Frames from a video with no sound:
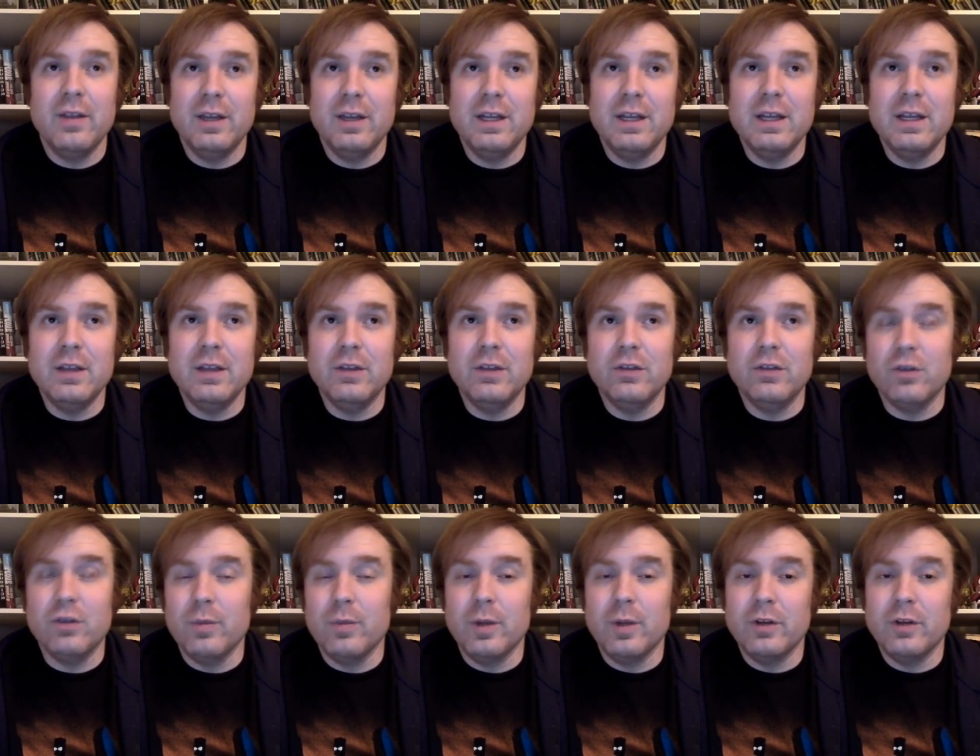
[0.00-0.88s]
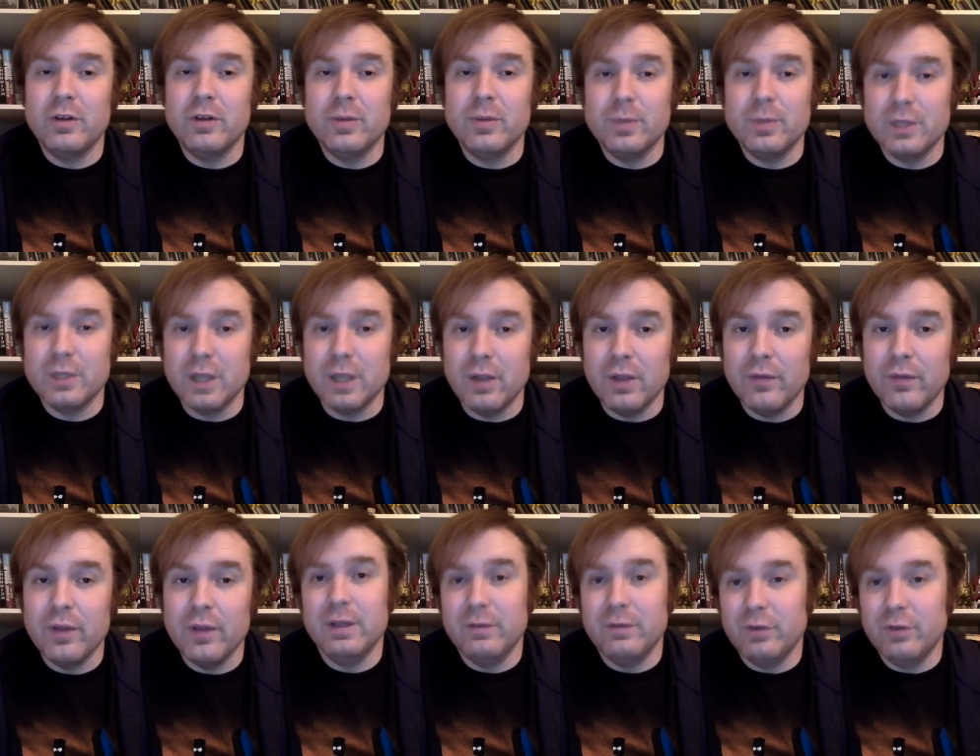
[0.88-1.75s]
that he is so much
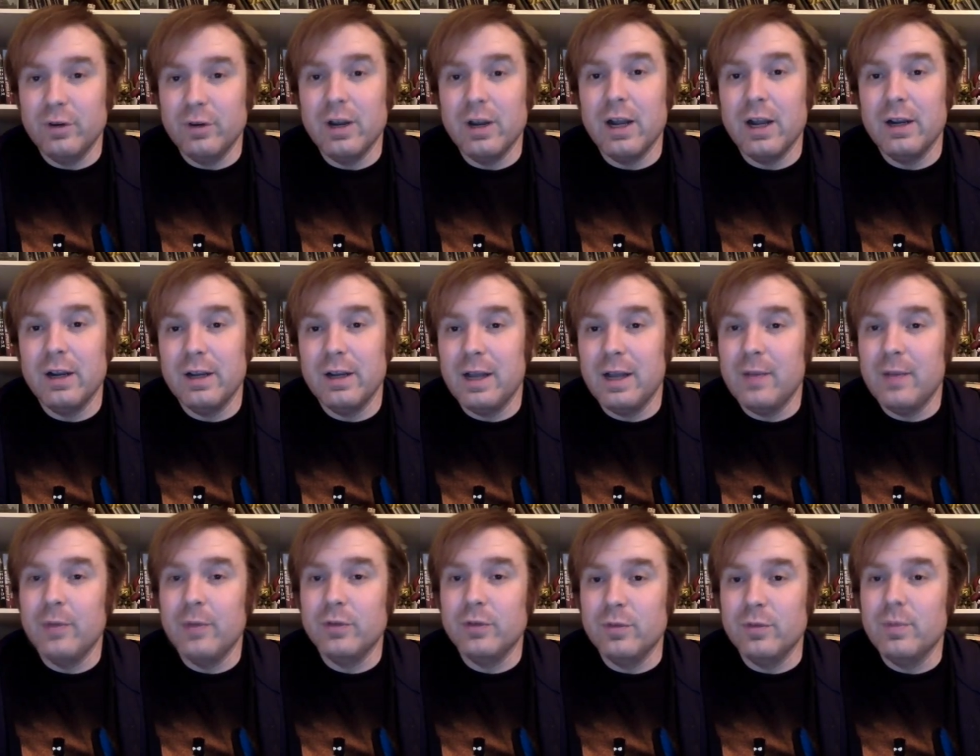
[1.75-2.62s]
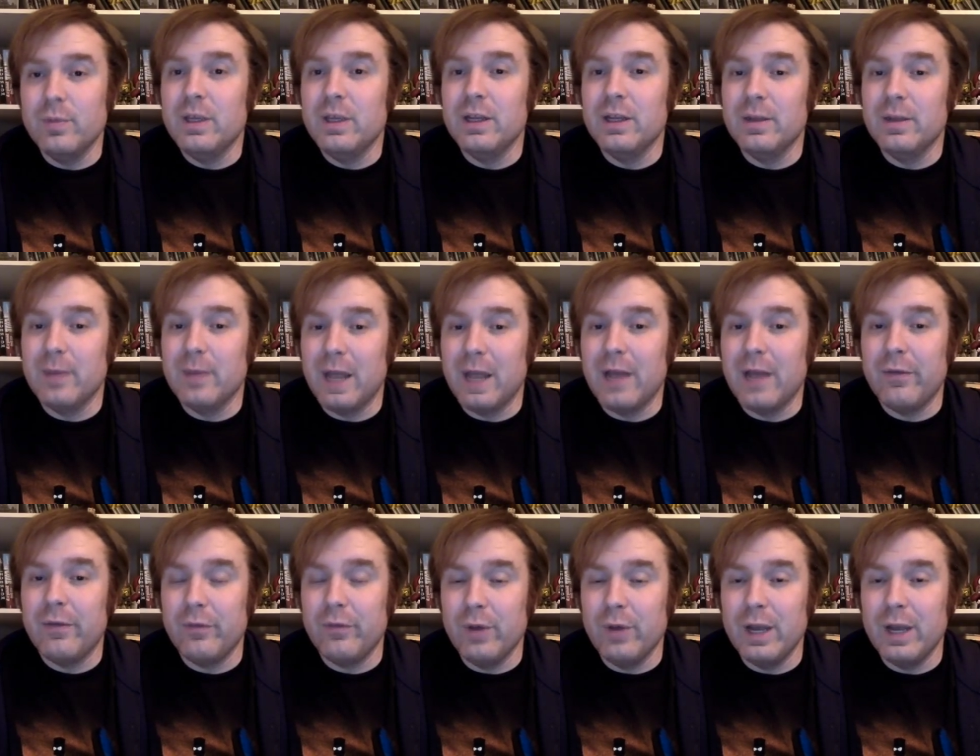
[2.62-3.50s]
himself. If you're not able to meet him
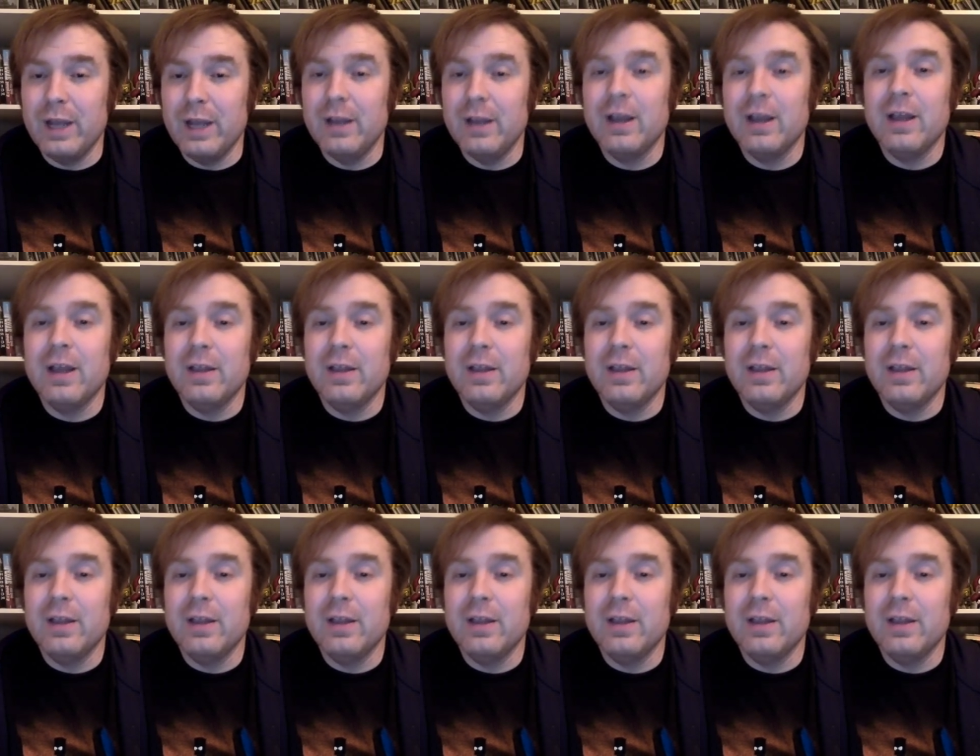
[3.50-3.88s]
halfway,